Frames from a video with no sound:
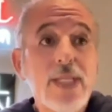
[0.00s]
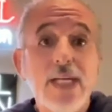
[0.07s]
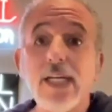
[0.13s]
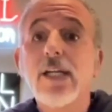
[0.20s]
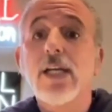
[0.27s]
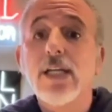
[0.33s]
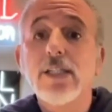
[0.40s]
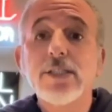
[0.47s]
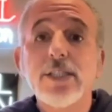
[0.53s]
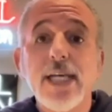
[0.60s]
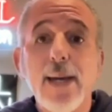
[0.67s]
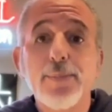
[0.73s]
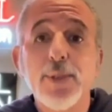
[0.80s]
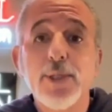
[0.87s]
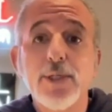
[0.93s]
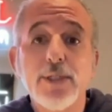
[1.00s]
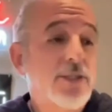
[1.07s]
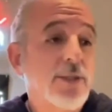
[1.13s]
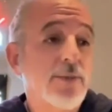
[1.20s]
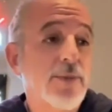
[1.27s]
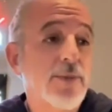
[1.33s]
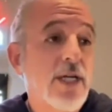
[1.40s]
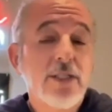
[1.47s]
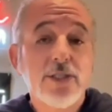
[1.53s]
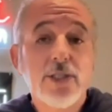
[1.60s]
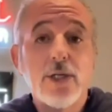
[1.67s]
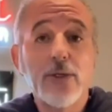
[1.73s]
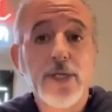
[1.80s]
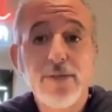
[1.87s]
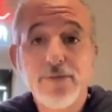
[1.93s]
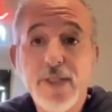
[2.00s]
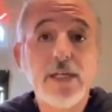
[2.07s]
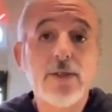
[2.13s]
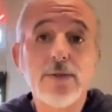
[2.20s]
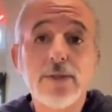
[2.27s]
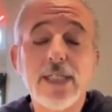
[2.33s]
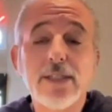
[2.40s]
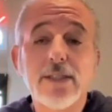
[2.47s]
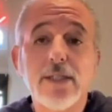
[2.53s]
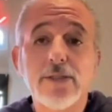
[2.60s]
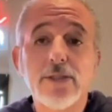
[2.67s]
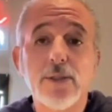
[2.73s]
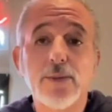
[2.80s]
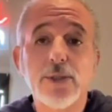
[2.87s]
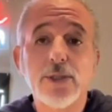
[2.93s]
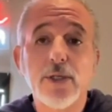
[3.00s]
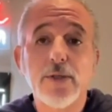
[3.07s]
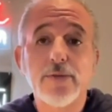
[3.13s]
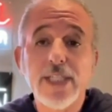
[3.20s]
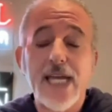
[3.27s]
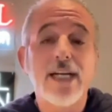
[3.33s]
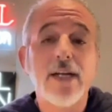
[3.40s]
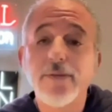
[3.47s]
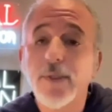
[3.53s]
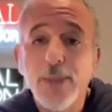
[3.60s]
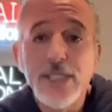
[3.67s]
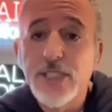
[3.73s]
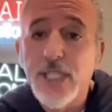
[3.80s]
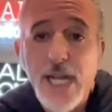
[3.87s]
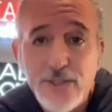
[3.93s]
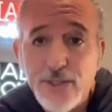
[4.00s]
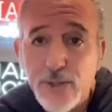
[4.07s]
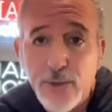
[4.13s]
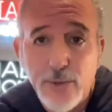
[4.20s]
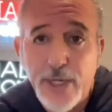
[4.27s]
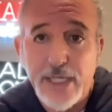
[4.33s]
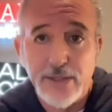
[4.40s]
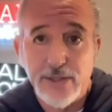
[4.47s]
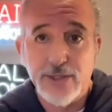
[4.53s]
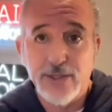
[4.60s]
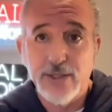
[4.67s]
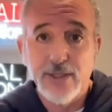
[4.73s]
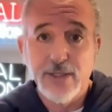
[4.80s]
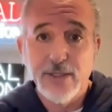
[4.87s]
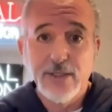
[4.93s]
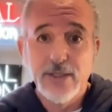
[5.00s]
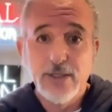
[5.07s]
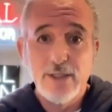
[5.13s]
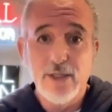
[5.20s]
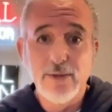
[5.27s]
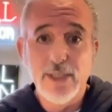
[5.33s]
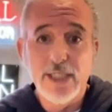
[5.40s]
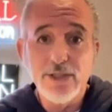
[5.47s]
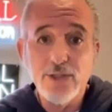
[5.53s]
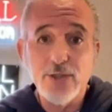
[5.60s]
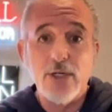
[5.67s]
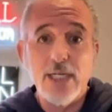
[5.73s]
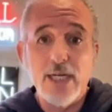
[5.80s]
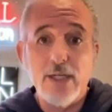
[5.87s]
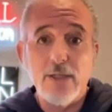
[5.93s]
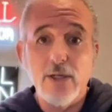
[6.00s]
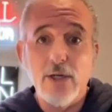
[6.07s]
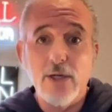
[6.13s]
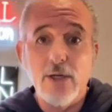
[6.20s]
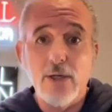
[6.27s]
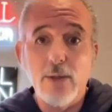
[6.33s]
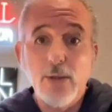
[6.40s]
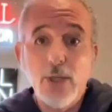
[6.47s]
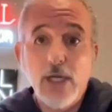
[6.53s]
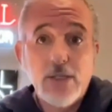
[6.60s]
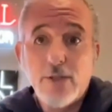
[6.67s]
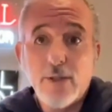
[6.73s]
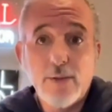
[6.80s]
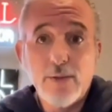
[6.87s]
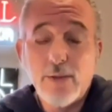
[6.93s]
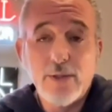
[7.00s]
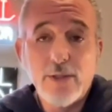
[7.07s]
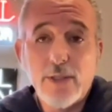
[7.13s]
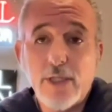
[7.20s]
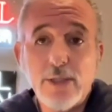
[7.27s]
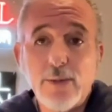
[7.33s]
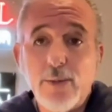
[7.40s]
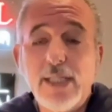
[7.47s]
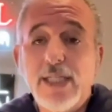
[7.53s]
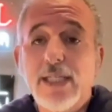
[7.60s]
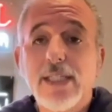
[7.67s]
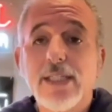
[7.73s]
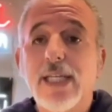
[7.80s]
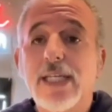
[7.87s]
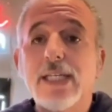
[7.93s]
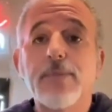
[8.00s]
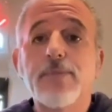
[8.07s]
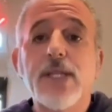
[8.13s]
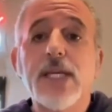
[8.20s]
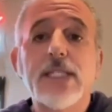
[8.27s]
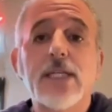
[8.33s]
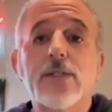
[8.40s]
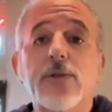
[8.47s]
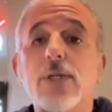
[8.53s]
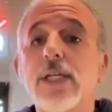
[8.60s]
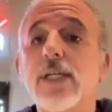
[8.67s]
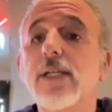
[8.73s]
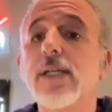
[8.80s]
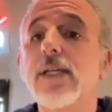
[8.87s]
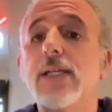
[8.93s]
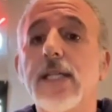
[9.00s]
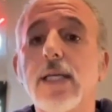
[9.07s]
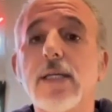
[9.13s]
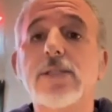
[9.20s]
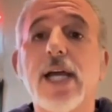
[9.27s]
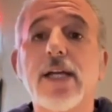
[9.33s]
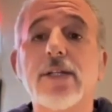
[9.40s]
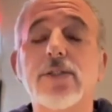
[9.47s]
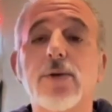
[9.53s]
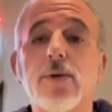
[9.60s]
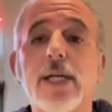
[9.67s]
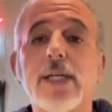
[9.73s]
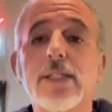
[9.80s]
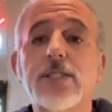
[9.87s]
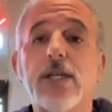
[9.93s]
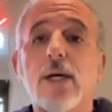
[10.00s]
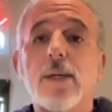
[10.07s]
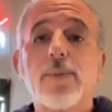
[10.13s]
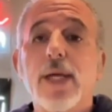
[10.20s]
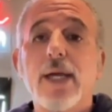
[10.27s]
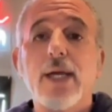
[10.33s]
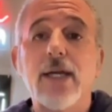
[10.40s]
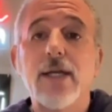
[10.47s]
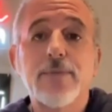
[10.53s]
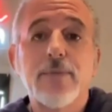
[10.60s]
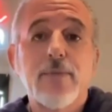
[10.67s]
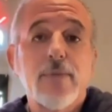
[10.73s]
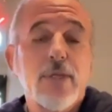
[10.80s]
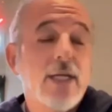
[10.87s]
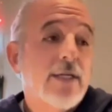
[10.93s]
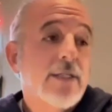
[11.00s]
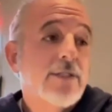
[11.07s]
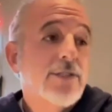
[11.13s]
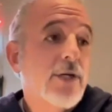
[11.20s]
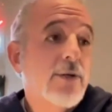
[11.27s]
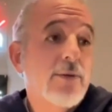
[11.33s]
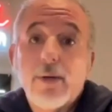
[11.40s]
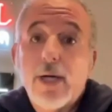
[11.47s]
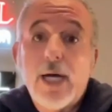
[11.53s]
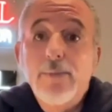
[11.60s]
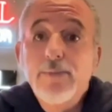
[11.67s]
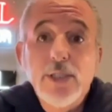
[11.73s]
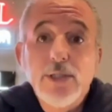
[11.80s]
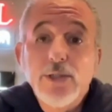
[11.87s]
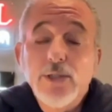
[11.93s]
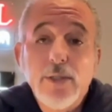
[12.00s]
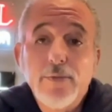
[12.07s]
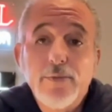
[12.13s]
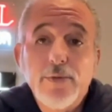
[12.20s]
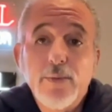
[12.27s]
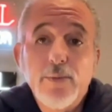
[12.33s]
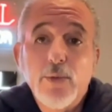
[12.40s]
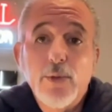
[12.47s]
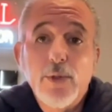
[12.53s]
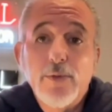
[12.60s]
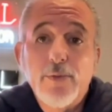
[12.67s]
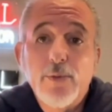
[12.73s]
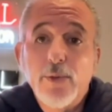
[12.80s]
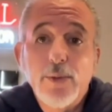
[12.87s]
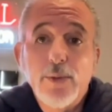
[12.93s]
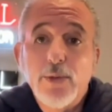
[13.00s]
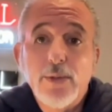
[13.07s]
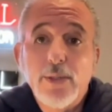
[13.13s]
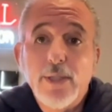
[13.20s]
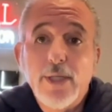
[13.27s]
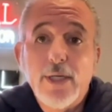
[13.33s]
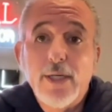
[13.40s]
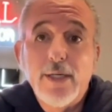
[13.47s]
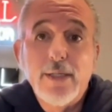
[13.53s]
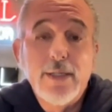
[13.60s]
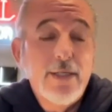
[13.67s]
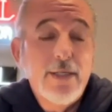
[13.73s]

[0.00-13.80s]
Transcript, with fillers: It's capitalism. So if they don't get the customer service, and everybody jacks their rates, you know, they start out low, their their customer, and then they get they get greedy and they jack their rates up. And so I'm just looking for more affordable, uh,